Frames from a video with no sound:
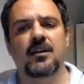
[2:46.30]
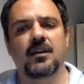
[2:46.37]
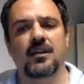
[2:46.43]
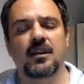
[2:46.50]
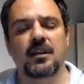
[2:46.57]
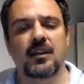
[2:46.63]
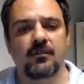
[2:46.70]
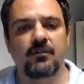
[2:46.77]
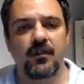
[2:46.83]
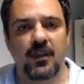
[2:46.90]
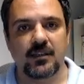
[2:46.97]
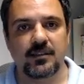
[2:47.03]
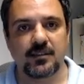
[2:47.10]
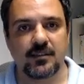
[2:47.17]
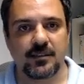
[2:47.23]

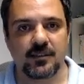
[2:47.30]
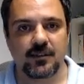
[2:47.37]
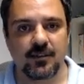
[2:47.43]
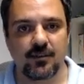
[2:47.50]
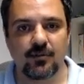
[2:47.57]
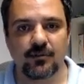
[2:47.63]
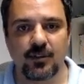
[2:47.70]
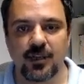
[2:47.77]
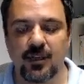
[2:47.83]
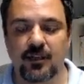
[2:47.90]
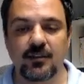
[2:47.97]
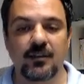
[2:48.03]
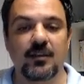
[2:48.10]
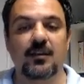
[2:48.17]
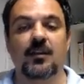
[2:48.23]
invest.
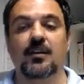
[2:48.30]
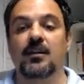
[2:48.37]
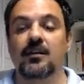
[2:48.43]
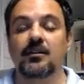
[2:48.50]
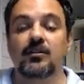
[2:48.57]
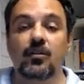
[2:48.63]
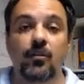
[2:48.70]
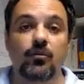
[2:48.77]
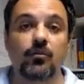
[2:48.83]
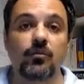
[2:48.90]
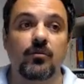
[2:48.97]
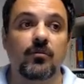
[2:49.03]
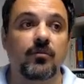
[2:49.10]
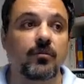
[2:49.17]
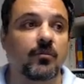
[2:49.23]
Okay, so
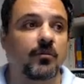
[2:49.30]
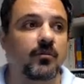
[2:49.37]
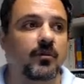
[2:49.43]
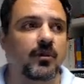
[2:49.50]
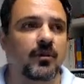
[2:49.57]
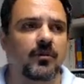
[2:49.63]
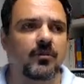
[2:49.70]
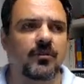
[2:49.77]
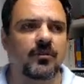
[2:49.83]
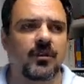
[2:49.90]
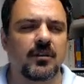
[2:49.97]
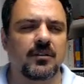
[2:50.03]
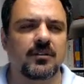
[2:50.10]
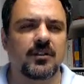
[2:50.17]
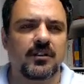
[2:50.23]

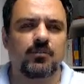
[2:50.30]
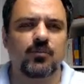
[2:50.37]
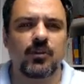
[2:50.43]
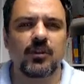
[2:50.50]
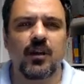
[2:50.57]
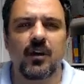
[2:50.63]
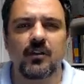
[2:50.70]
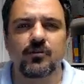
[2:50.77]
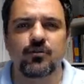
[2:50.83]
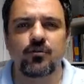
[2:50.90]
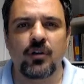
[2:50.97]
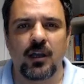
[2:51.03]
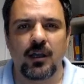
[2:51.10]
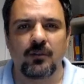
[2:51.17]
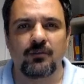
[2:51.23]
just because you
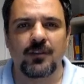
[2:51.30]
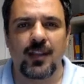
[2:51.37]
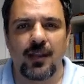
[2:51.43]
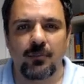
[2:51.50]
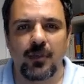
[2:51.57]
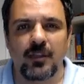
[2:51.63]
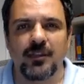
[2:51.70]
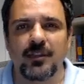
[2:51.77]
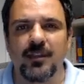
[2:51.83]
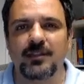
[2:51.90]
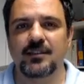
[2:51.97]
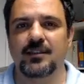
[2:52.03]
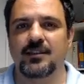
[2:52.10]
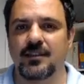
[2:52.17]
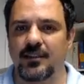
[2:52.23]
have lemon
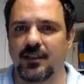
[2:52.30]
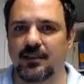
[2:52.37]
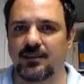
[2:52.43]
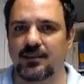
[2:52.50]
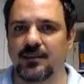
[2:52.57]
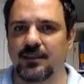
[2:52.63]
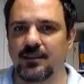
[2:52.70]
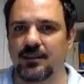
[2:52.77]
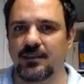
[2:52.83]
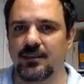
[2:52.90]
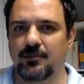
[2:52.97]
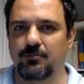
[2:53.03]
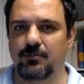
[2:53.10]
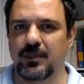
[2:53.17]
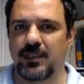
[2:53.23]
doesn't necessarily
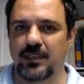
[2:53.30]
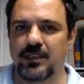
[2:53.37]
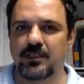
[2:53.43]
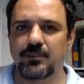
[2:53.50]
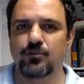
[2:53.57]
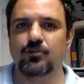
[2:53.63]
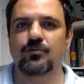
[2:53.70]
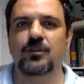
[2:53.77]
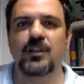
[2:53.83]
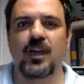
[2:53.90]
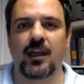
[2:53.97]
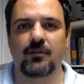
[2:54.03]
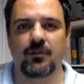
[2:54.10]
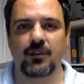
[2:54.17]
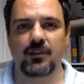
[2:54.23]
mean you will
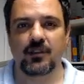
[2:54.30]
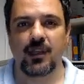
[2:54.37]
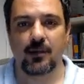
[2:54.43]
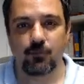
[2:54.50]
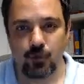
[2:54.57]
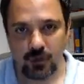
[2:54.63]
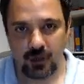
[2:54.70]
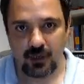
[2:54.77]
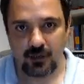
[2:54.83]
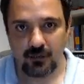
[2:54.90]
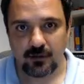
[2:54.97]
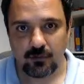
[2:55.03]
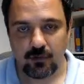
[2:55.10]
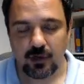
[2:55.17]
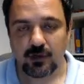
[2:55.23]
have a lemonade,
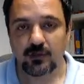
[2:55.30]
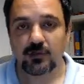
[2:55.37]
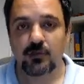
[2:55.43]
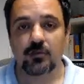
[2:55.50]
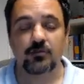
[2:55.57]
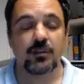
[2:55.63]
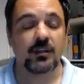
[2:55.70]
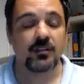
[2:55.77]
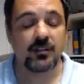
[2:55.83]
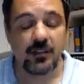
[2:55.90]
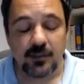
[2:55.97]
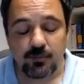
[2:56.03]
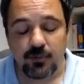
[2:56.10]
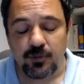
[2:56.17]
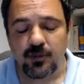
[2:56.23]
right? So that
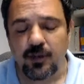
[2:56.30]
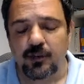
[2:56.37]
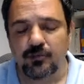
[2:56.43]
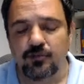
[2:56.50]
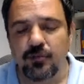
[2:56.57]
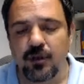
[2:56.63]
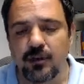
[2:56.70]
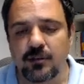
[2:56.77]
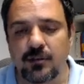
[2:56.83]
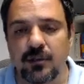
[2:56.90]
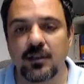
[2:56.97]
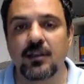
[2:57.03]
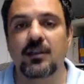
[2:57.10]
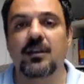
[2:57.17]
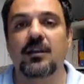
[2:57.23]
just because you
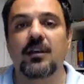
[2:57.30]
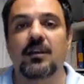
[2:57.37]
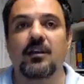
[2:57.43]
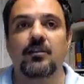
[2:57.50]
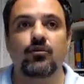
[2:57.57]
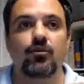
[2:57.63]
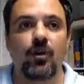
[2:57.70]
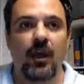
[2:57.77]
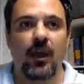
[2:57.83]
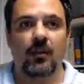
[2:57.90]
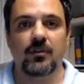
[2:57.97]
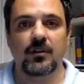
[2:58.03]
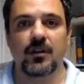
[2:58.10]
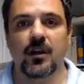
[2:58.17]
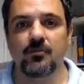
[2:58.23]
have a
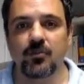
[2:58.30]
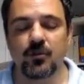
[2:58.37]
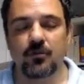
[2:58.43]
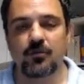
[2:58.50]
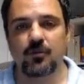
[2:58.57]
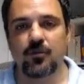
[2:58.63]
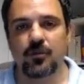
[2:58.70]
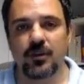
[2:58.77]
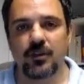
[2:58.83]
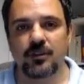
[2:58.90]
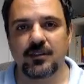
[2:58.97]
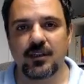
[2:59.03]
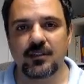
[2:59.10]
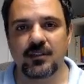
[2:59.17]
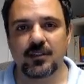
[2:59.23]
nonprofit
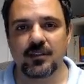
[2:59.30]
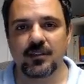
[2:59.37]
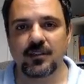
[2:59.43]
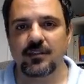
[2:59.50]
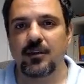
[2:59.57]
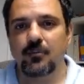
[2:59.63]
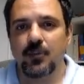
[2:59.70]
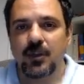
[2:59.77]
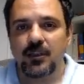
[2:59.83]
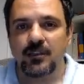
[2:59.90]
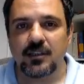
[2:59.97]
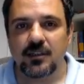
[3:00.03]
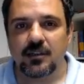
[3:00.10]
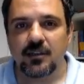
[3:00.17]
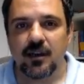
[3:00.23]
organization in an
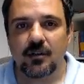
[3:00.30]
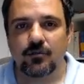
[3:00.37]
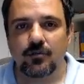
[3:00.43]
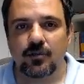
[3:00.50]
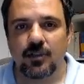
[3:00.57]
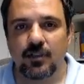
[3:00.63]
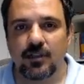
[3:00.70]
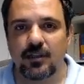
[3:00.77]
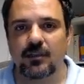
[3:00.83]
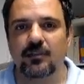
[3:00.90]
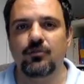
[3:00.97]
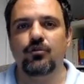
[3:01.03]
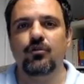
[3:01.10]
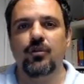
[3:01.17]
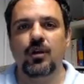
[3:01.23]
amazing country and you are